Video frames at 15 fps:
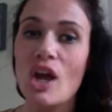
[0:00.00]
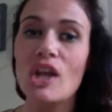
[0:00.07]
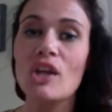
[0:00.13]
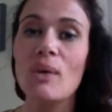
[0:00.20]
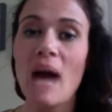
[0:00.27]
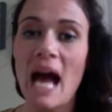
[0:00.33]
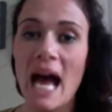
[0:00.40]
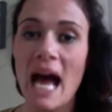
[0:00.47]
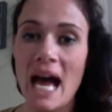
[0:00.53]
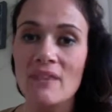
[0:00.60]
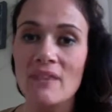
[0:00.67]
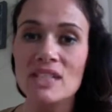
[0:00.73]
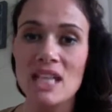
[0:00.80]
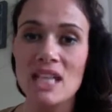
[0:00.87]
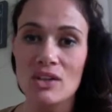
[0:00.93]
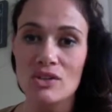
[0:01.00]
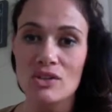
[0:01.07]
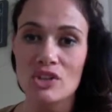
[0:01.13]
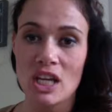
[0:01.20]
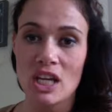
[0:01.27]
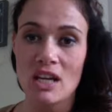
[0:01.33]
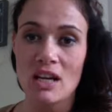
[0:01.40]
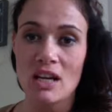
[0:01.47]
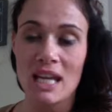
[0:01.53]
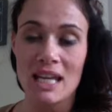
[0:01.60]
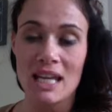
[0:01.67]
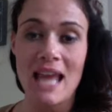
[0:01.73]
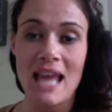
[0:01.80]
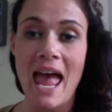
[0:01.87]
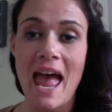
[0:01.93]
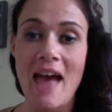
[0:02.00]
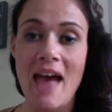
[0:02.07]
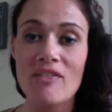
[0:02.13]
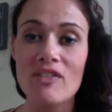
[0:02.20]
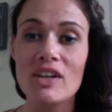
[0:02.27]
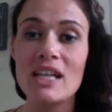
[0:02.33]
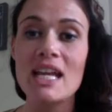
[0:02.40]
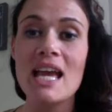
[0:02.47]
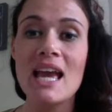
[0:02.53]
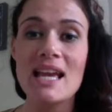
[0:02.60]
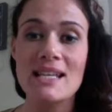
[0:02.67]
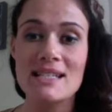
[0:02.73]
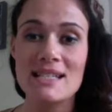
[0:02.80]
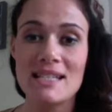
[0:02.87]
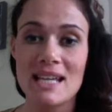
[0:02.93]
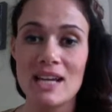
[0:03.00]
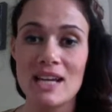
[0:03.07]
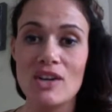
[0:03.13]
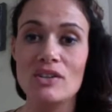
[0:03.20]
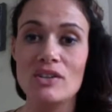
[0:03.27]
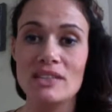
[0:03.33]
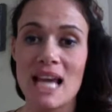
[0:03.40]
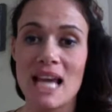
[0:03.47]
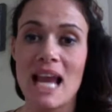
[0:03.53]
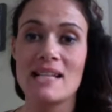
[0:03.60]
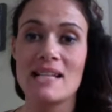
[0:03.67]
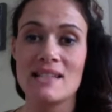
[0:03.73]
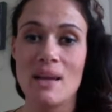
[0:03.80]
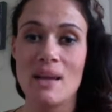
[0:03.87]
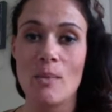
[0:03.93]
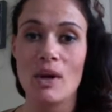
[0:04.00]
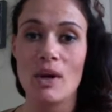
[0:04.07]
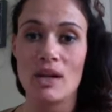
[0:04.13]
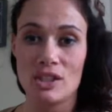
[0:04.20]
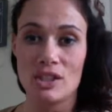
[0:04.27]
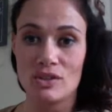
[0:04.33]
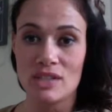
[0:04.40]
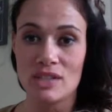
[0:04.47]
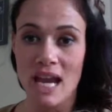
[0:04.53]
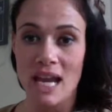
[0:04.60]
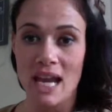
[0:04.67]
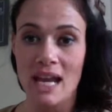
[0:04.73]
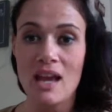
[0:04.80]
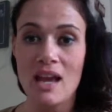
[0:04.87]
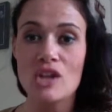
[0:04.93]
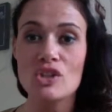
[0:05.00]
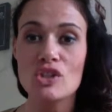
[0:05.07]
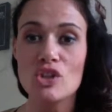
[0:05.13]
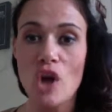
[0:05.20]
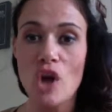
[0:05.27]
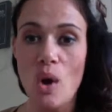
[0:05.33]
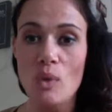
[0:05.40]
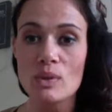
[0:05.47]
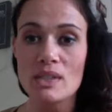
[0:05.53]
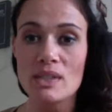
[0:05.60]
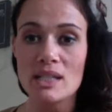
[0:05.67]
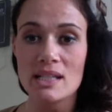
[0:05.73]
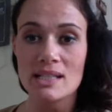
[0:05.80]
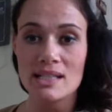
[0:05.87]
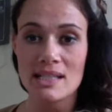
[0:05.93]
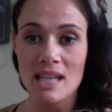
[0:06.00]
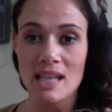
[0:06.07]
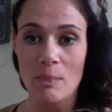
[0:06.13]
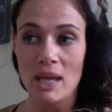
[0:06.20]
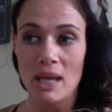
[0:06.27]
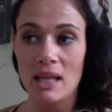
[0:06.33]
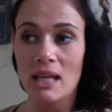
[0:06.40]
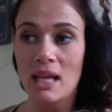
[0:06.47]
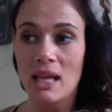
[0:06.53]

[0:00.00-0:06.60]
you have to get your shake in every single day, somewhere in your day. Don't skip it.